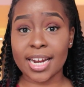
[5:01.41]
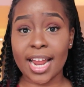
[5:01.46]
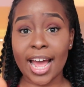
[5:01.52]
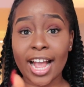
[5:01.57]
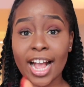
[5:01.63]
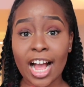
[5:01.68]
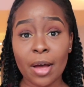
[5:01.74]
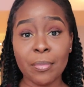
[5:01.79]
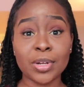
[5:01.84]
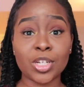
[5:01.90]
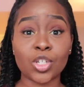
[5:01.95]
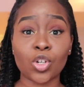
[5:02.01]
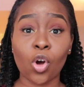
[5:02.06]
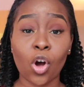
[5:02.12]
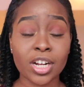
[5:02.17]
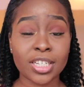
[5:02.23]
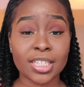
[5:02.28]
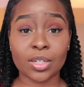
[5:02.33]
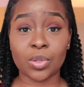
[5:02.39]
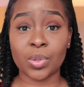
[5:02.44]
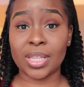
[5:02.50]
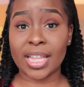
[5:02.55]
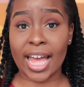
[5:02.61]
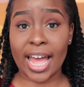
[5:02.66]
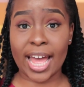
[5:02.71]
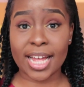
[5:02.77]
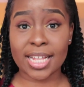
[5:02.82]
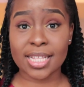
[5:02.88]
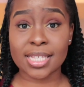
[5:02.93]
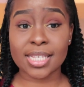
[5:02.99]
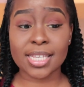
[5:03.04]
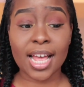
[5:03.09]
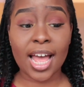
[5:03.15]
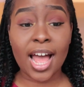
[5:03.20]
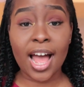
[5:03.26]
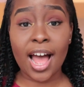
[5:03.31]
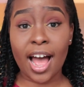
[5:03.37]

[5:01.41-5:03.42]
and I come contact with their hands,